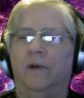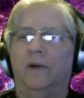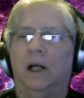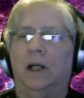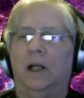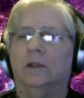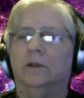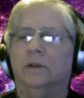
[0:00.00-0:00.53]

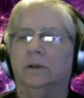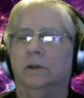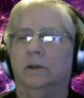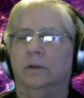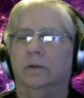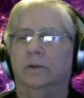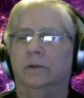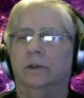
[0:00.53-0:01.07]
Fox
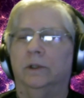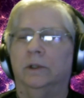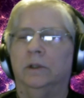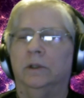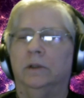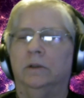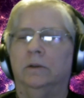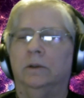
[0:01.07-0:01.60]
News
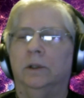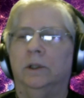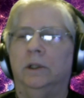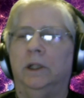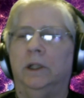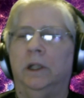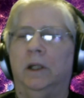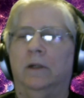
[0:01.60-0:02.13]
concerning
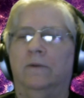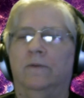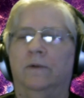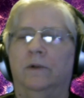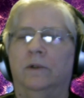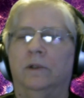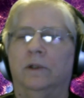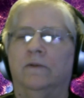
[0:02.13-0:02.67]
the
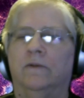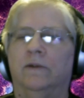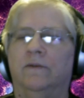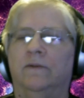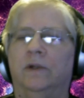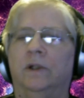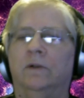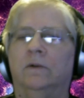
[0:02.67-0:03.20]
efforts of the
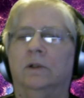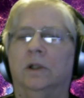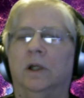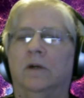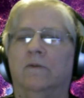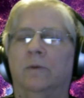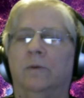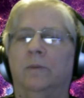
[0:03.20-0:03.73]
federal
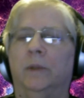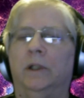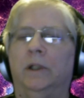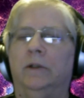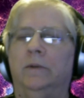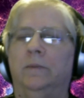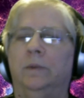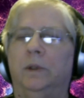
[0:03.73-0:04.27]
government
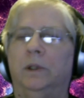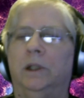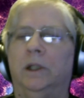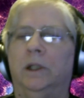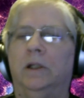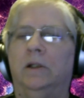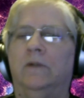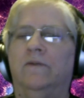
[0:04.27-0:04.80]
to
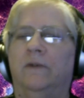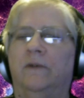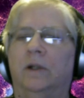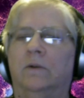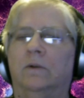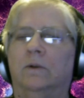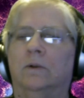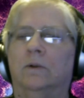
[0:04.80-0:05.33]
protect the
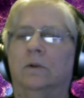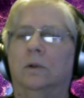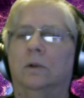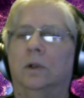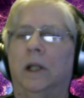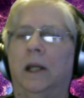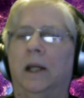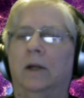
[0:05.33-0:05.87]
federal
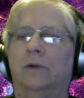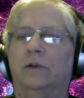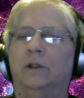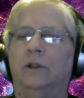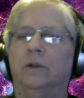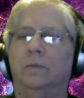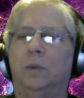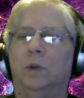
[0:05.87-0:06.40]
courthouse
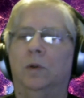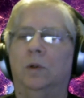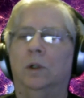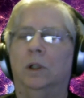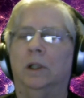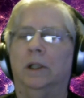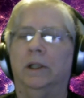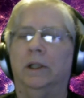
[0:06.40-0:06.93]
in
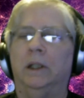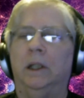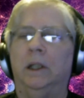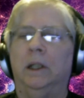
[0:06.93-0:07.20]
Portland